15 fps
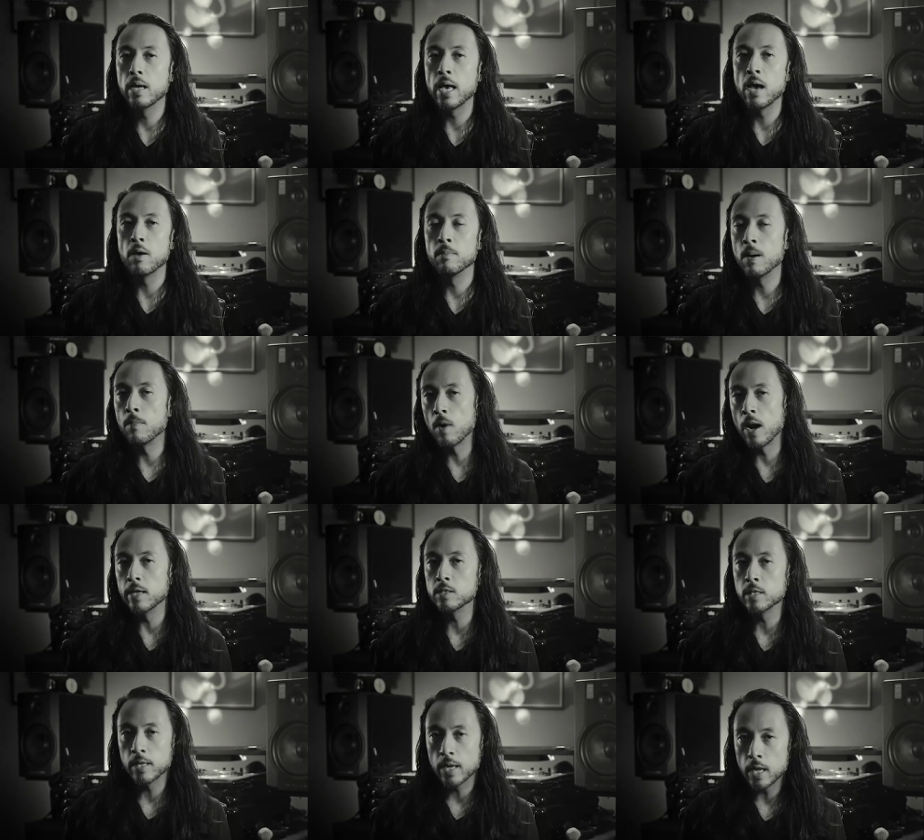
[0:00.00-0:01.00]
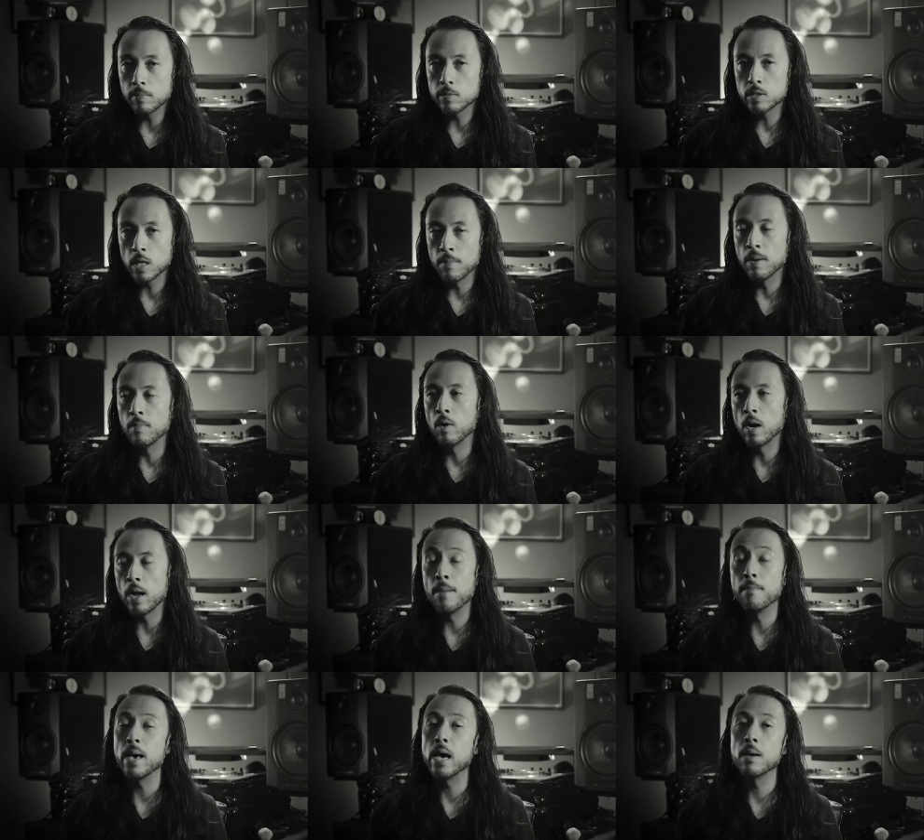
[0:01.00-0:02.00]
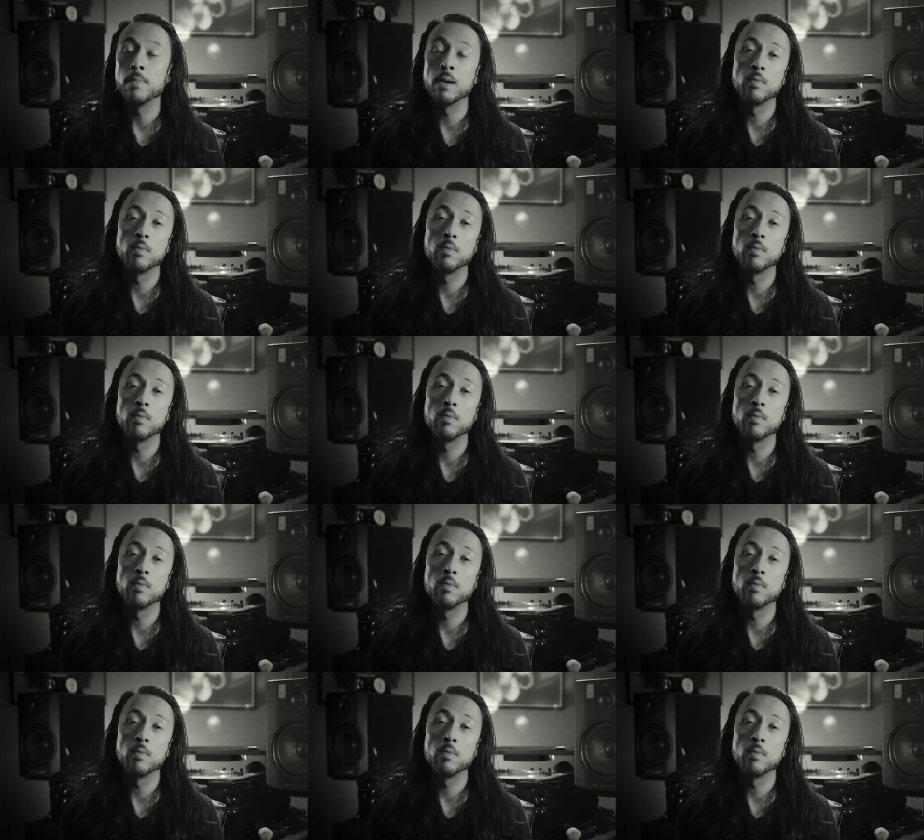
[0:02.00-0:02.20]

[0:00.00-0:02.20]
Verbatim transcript: at memorizing names and I I'm bad at